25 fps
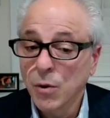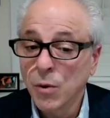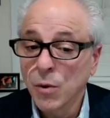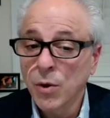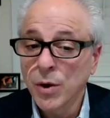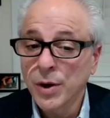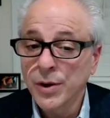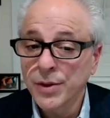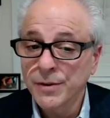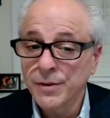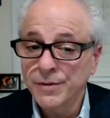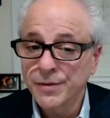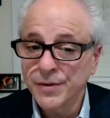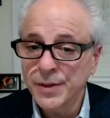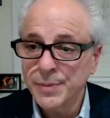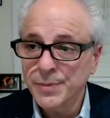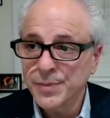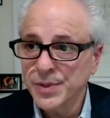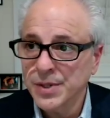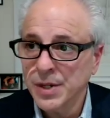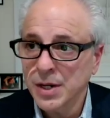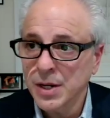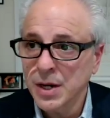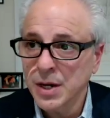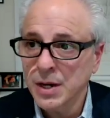Or on the
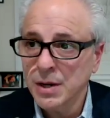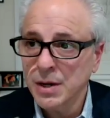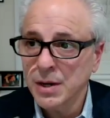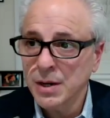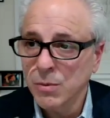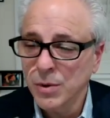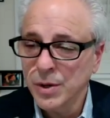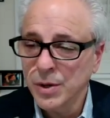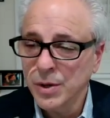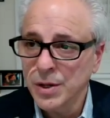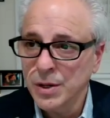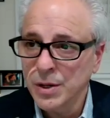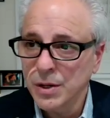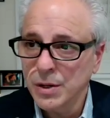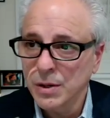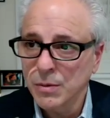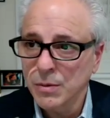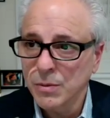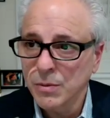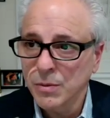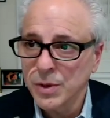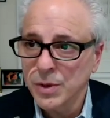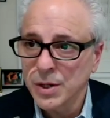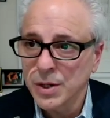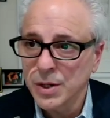flip side,
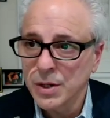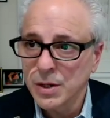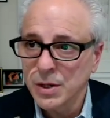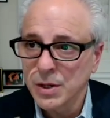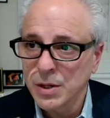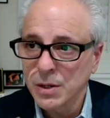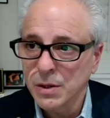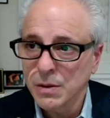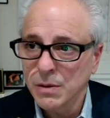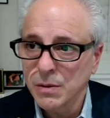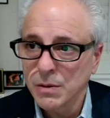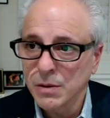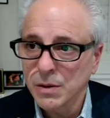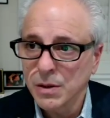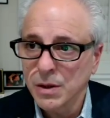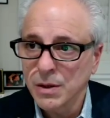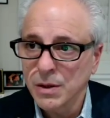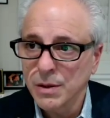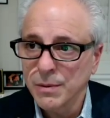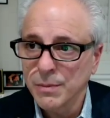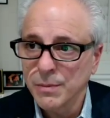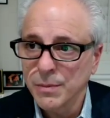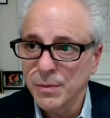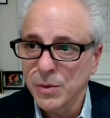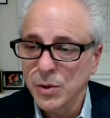when
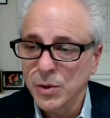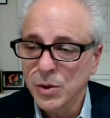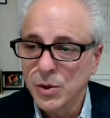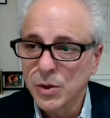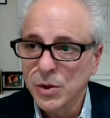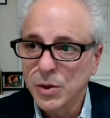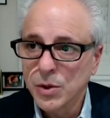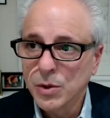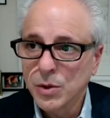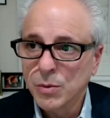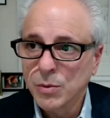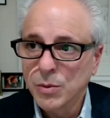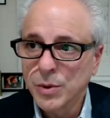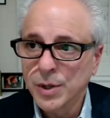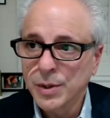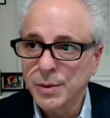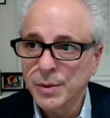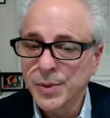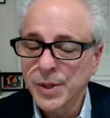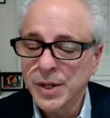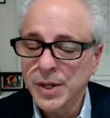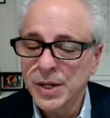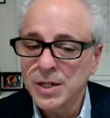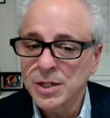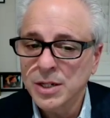
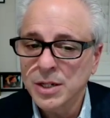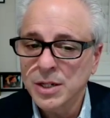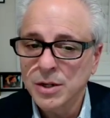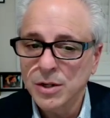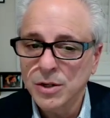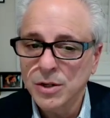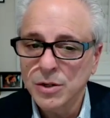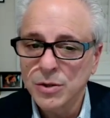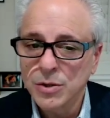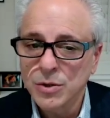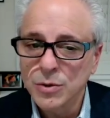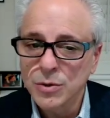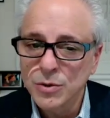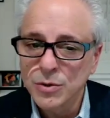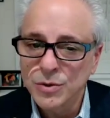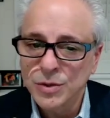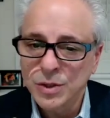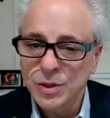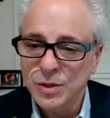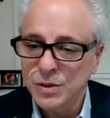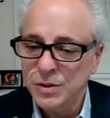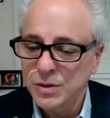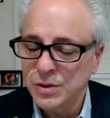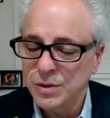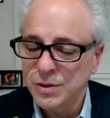a patient
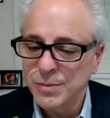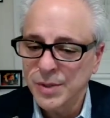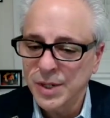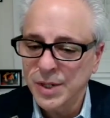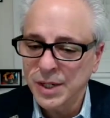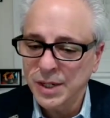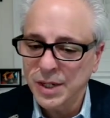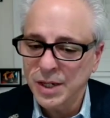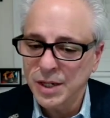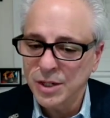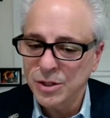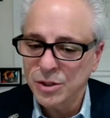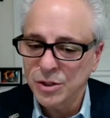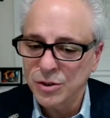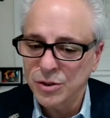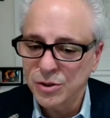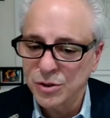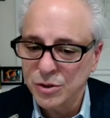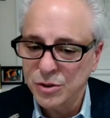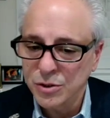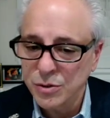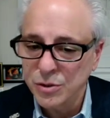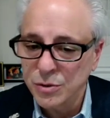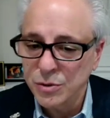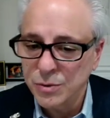uses the
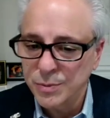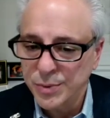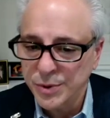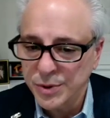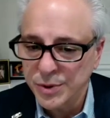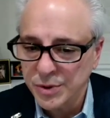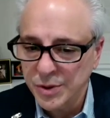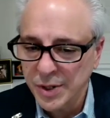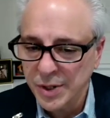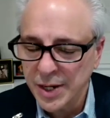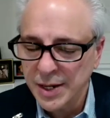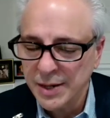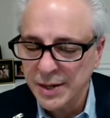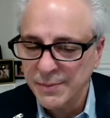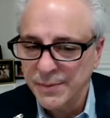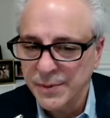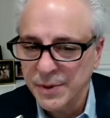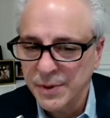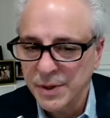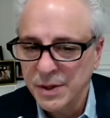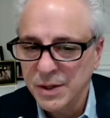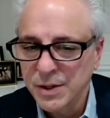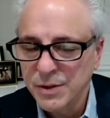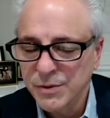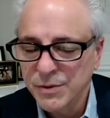medications you
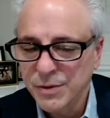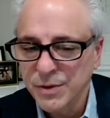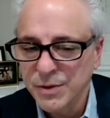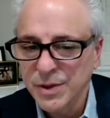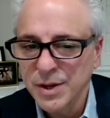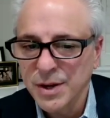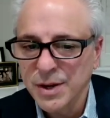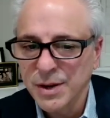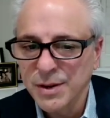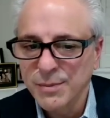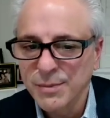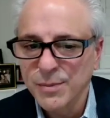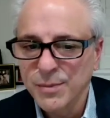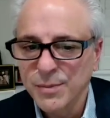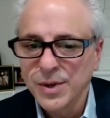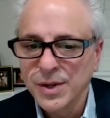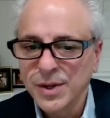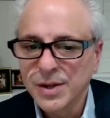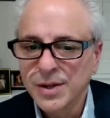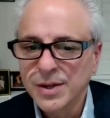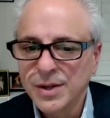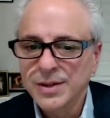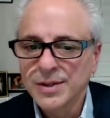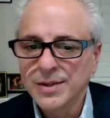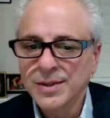prescribed for them
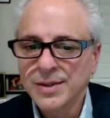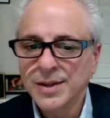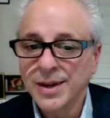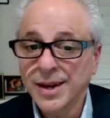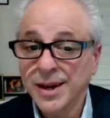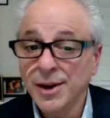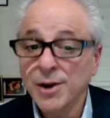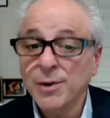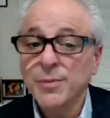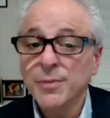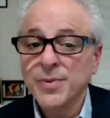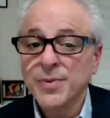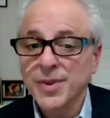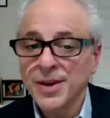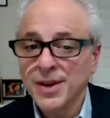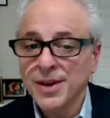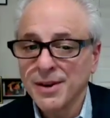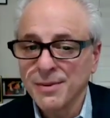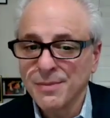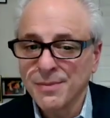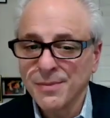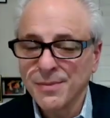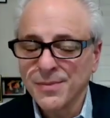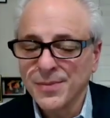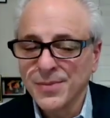to help
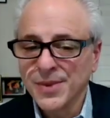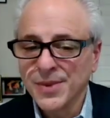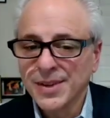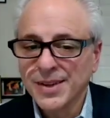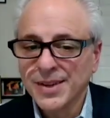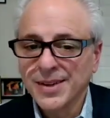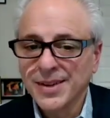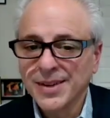them